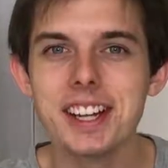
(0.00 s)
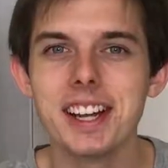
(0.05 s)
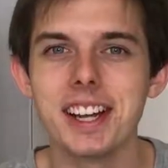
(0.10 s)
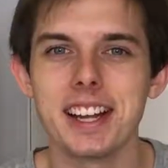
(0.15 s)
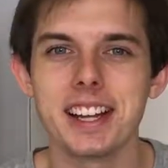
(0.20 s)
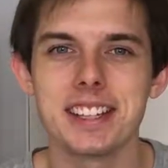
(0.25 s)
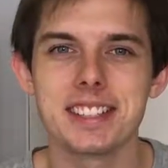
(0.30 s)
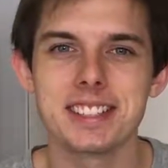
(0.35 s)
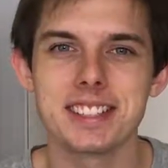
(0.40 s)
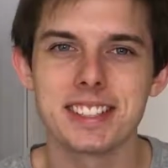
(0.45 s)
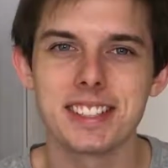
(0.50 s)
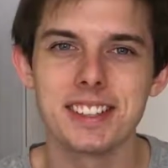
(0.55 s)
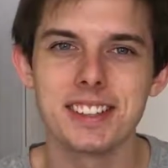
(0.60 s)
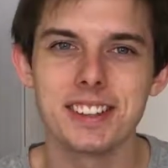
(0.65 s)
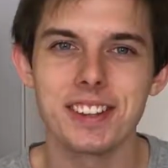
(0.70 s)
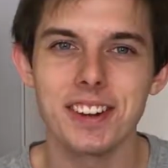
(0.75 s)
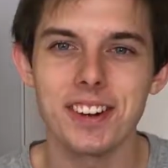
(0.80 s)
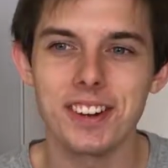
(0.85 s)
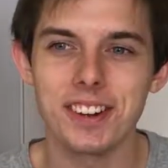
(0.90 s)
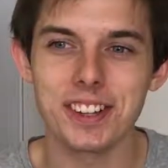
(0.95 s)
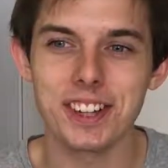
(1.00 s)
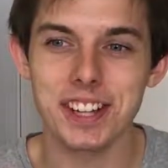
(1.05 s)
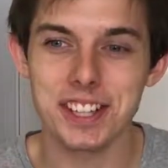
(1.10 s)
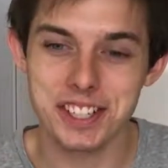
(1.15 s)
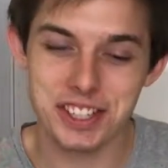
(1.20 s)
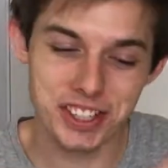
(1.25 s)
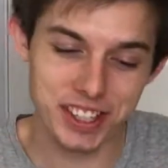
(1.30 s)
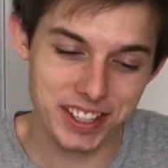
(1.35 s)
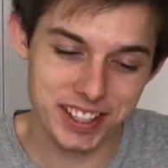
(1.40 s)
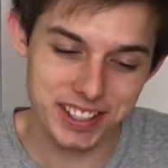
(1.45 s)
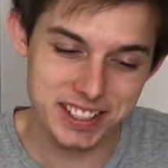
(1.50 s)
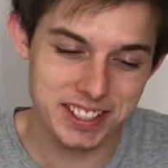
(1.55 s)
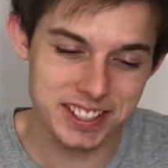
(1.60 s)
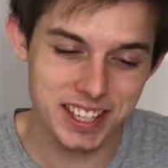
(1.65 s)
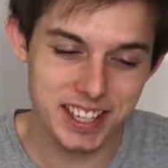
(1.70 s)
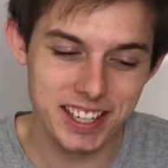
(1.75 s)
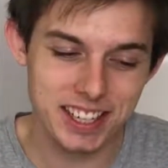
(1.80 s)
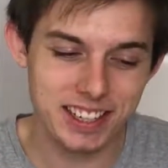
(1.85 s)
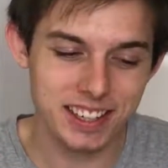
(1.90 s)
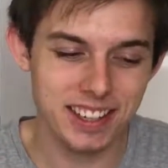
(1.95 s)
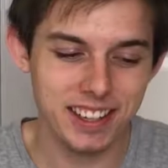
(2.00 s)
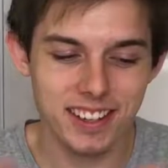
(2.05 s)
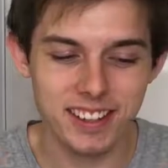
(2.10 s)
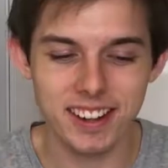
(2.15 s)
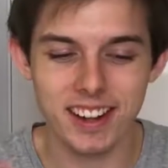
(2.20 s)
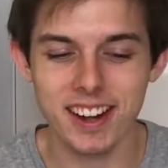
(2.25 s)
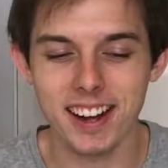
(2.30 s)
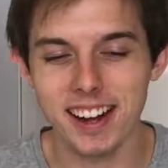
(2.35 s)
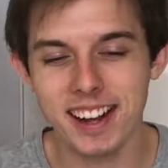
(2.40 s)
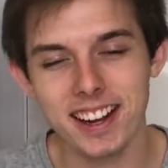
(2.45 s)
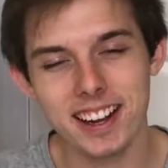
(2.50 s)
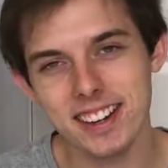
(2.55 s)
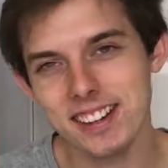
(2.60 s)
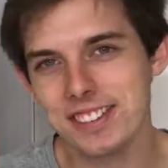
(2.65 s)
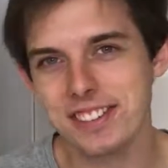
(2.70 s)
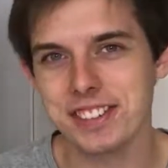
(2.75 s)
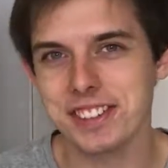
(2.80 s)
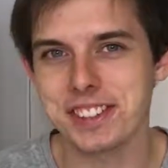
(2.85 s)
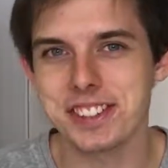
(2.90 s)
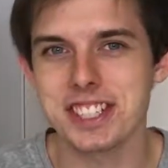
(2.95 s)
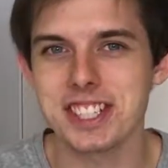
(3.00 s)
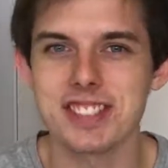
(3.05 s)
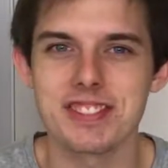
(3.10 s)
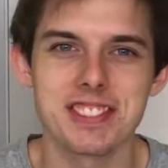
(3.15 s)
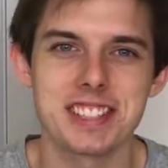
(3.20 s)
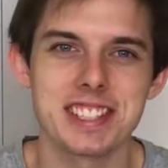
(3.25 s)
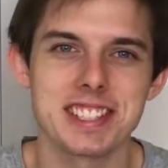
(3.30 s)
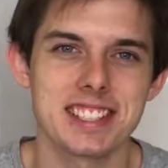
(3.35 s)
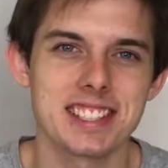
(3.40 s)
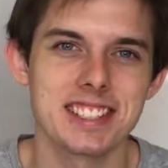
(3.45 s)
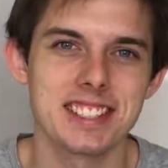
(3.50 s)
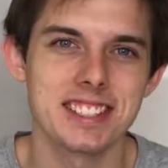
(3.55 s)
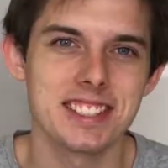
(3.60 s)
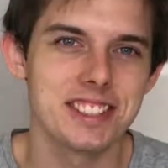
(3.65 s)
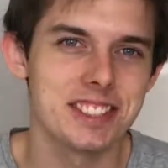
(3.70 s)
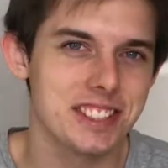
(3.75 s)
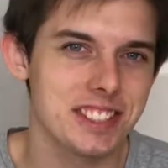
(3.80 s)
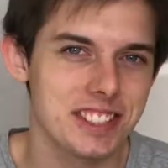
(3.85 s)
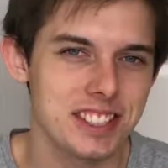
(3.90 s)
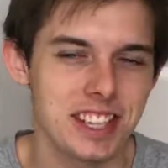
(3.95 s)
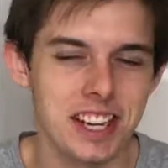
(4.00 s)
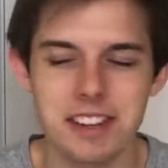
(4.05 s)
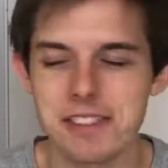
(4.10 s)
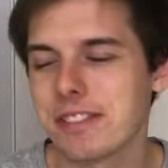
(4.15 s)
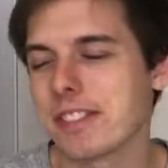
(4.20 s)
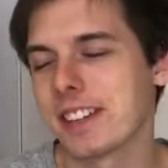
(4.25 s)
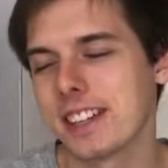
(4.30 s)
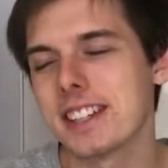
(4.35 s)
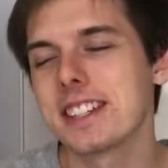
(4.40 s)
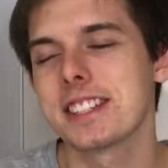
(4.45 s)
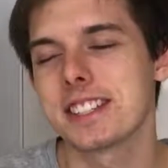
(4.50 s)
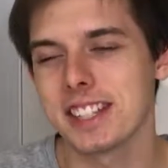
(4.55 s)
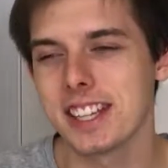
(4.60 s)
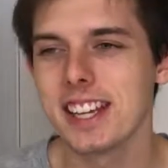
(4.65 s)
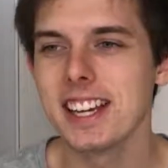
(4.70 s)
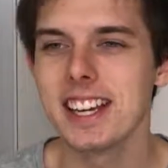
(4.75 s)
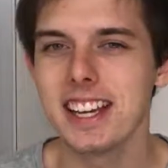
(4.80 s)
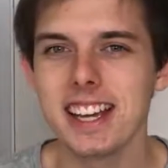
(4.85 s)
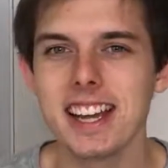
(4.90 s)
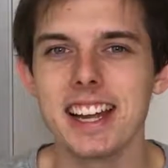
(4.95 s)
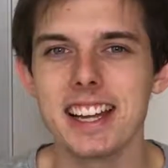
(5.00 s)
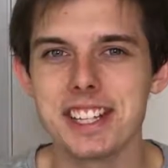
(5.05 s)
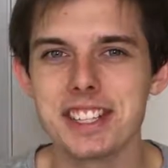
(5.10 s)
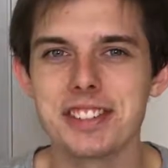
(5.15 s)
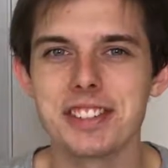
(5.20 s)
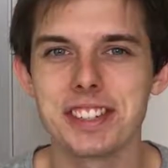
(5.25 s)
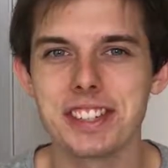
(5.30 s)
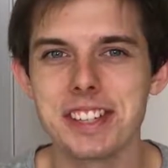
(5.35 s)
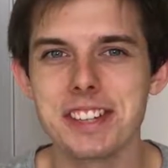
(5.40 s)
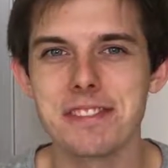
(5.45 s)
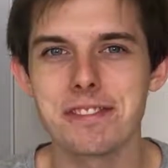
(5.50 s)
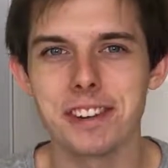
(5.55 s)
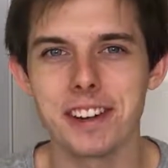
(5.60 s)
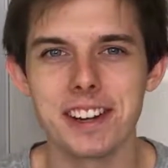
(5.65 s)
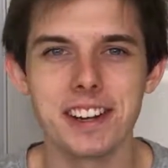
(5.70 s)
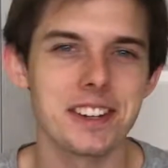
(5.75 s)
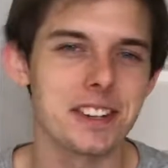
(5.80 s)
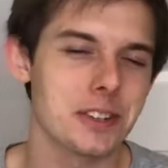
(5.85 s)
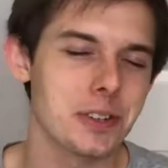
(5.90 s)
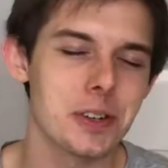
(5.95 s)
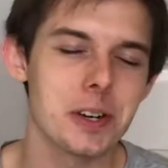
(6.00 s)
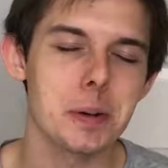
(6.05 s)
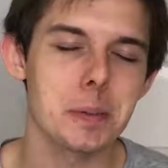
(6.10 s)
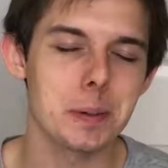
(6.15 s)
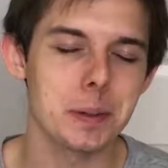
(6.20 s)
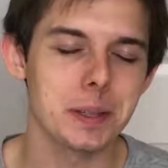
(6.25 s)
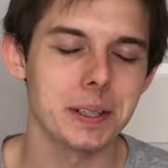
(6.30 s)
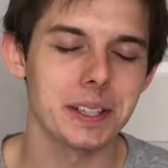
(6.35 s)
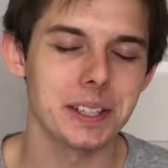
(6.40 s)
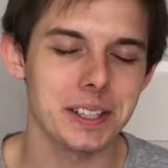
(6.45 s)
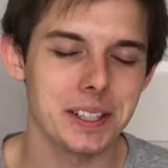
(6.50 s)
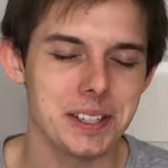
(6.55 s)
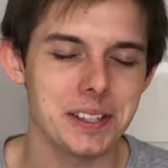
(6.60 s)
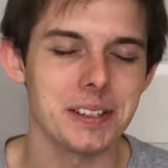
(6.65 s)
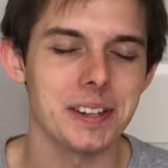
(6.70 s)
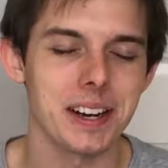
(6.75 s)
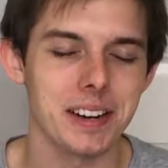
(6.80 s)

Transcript: and so they're all, like, trying to stay in there and hide for Christmas and do stuff, and it's really fun, adorable, and cute.